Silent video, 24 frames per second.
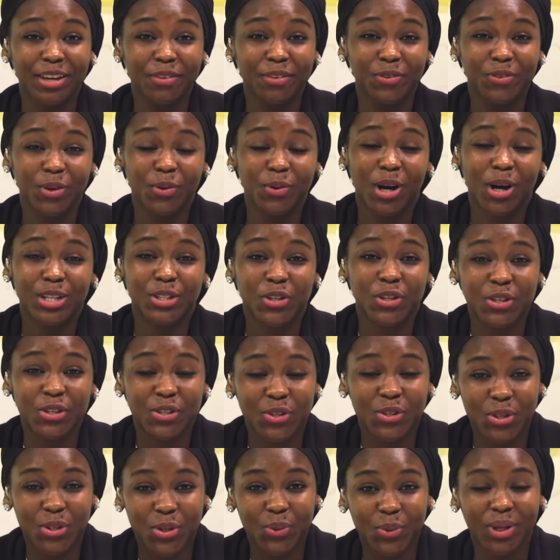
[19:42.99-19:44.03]
If you are
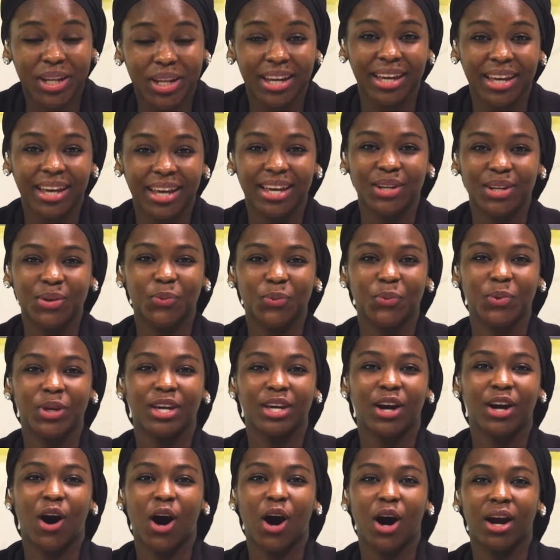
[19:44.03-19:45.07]
just tuning in,
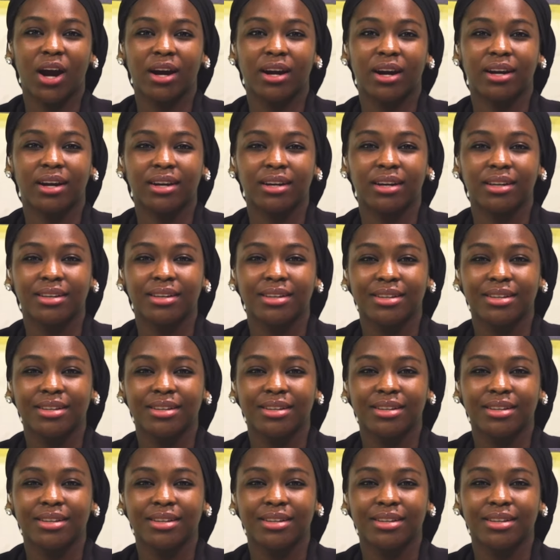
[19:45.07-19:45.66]
we are